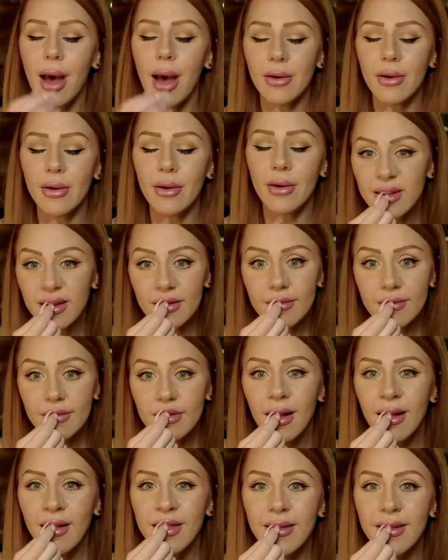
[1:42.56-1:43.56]
have
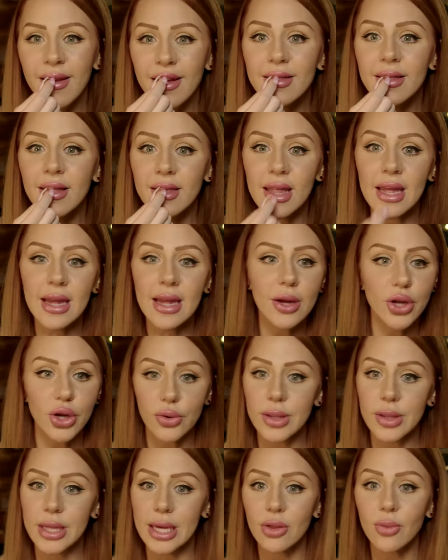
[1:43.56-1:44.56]
the thing in
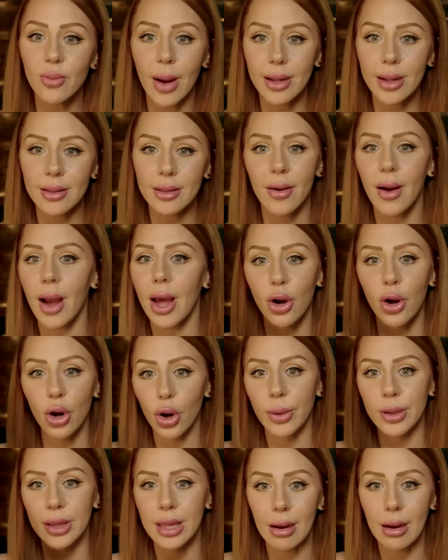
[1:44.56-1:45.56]
your teeth right there? I don't
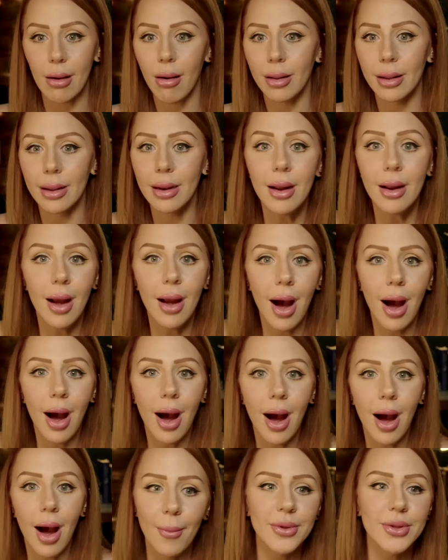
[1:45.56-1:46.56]
know what they call it.
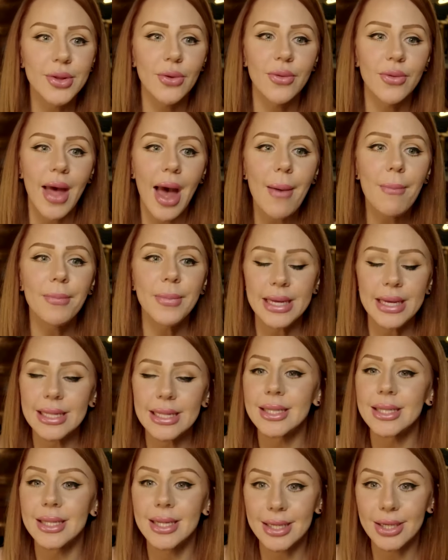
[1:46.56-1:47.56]
So that
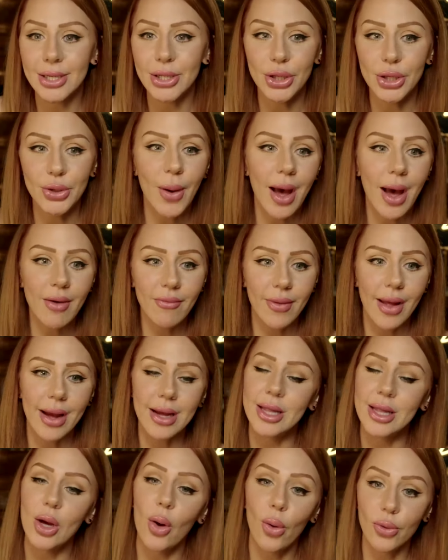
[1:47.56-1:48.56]
means that you have
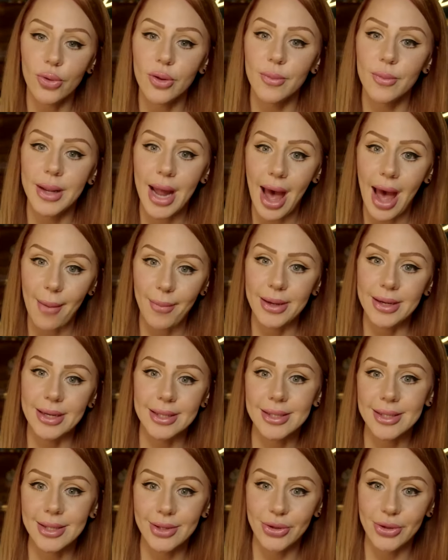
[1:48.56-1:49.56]
like the ultimate
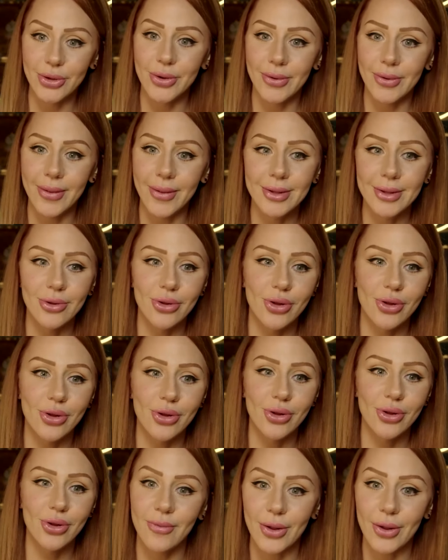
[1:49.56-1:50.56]
happiness. Did you know that in
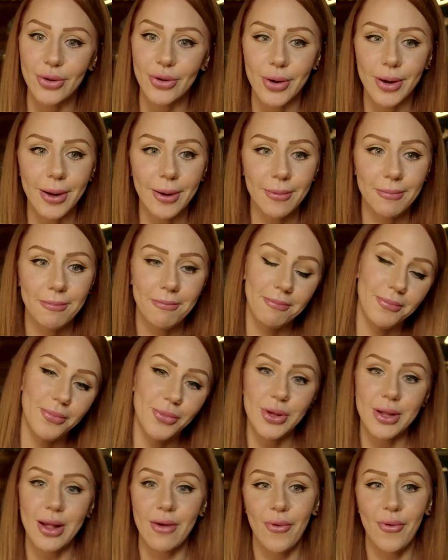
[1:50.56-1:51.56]
Chinese face reading?
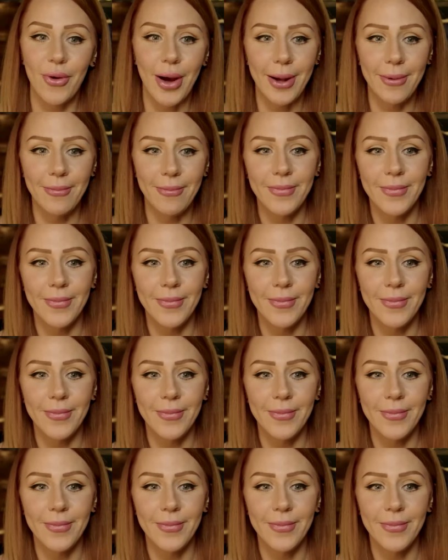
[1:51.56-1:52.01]
Just FYI.